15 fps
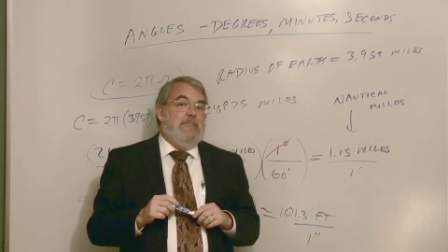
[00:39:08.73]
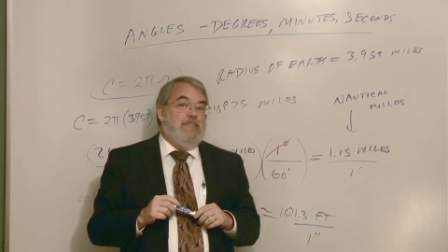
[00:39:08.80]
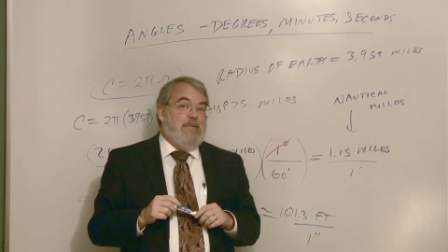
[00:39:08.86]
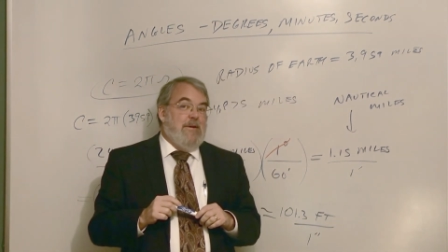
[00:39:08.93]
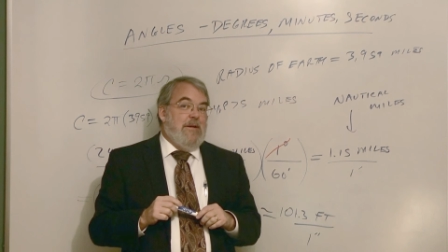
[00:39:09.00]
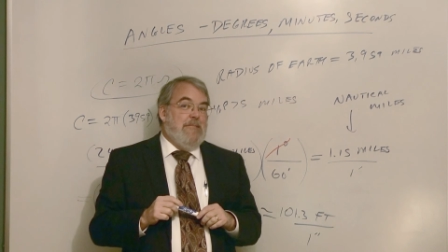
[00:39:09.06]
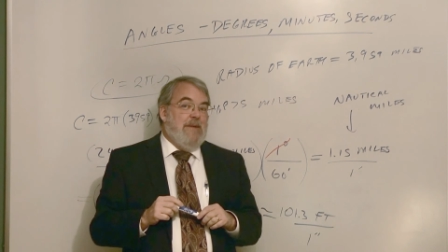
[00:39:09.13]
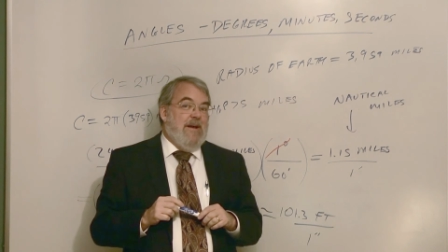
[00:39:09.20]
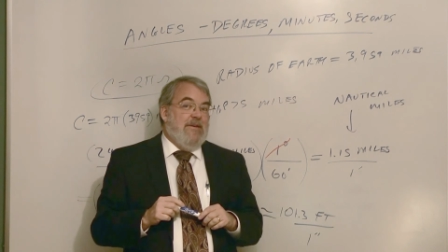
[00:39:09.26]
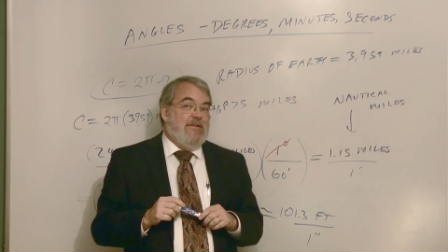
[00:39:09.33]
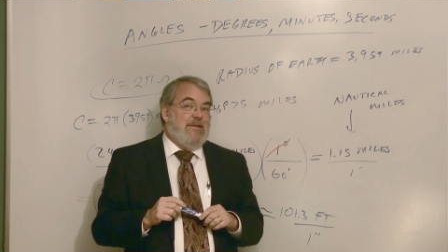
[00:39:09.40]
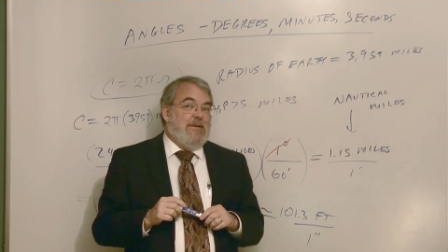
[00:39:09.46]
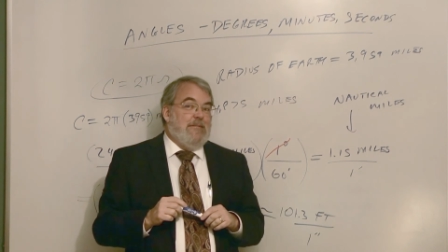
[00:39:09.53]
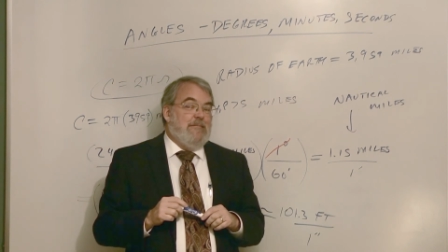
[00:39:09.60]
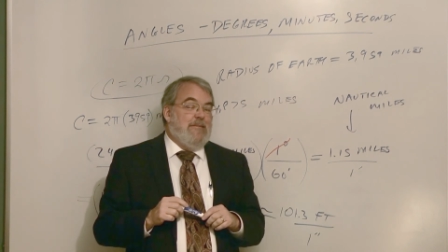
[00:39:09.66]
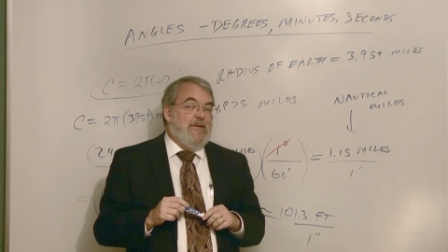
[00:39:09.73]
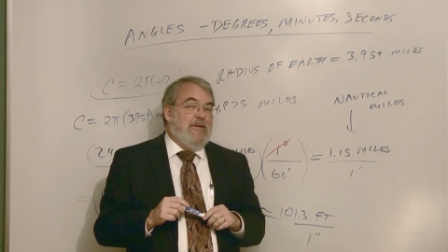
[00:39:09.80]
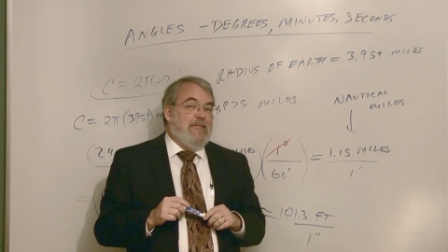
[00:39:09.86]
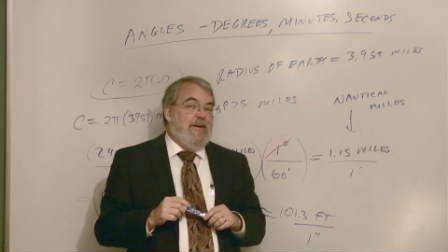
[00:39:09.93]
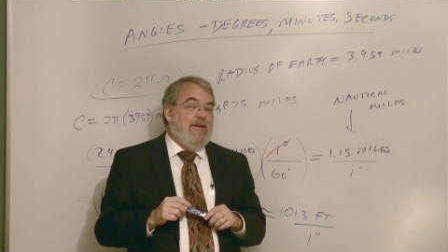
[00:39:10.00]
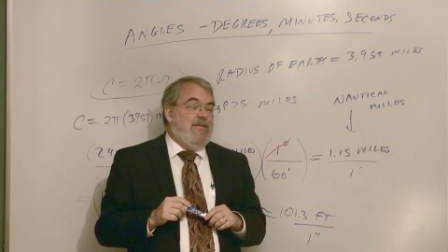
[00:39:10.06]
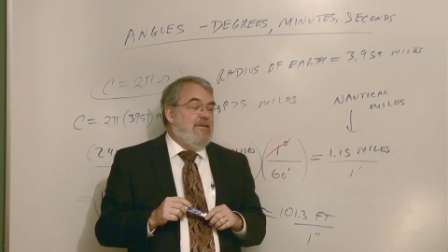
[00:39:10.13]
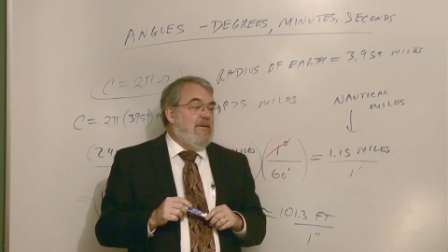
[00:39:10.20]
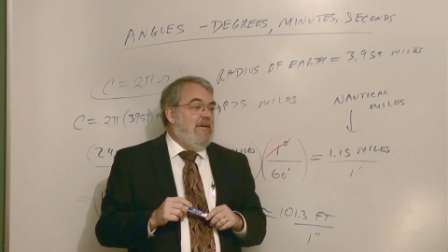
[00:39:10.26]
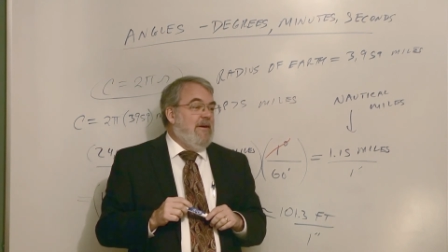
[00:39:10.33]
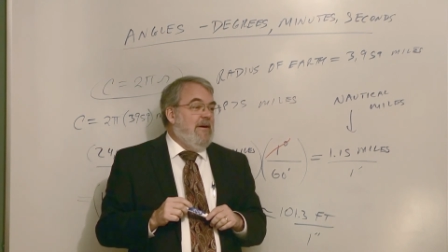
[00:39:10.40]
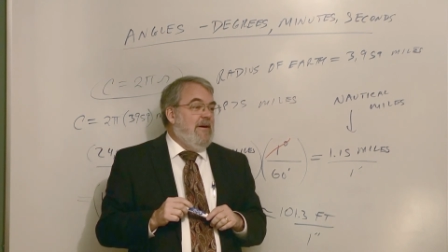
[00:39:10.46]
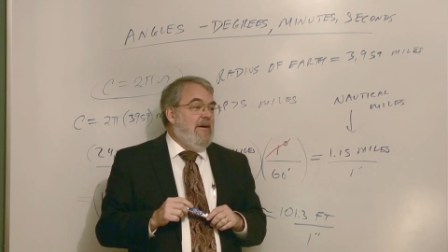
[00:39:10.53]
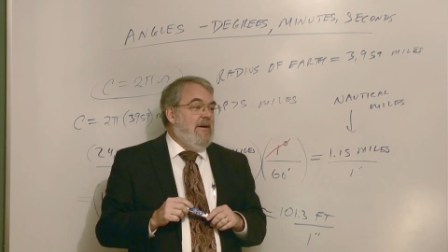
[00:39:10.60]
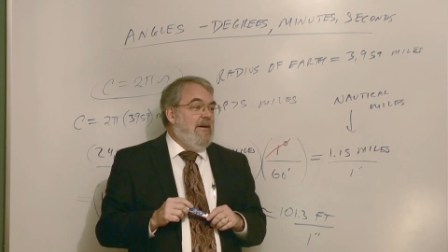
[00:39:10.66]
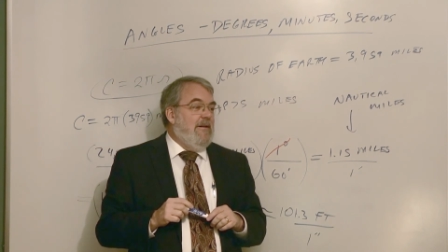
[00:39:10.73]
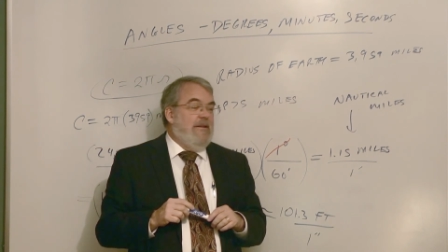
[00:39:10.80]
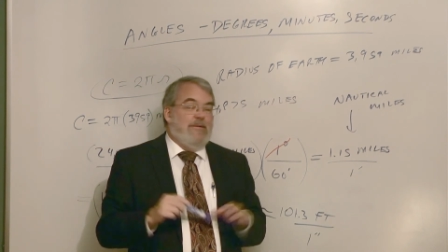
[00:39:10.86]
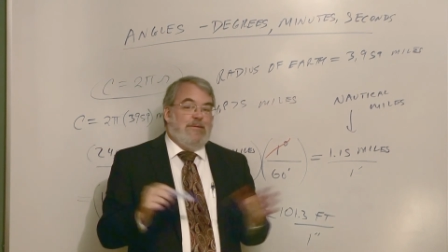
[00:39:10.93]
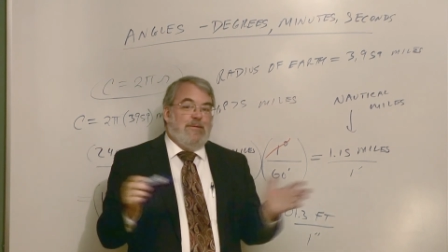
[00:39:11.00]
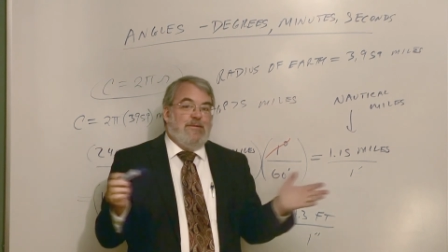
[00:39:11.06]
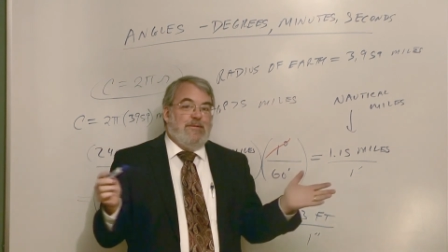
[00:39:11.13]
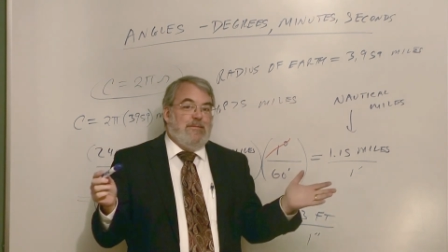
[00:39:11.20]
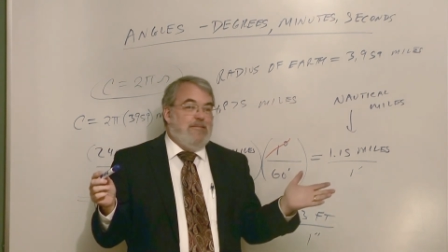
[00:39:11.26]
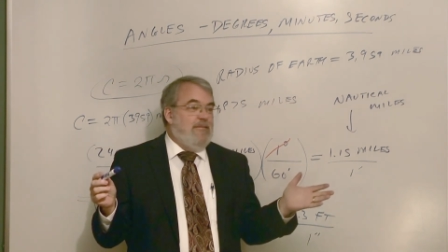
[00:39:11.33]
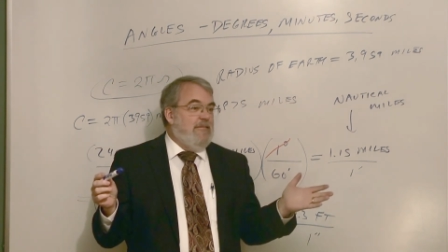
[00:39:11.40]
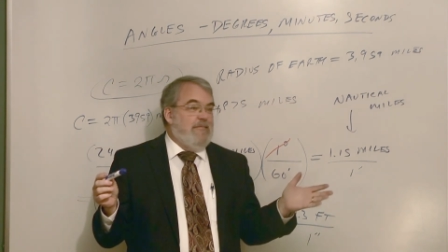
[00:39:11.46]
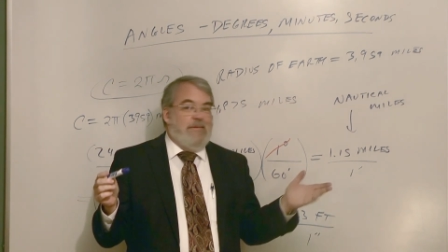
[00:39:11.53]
Pretty amazing, pretty amazing. This was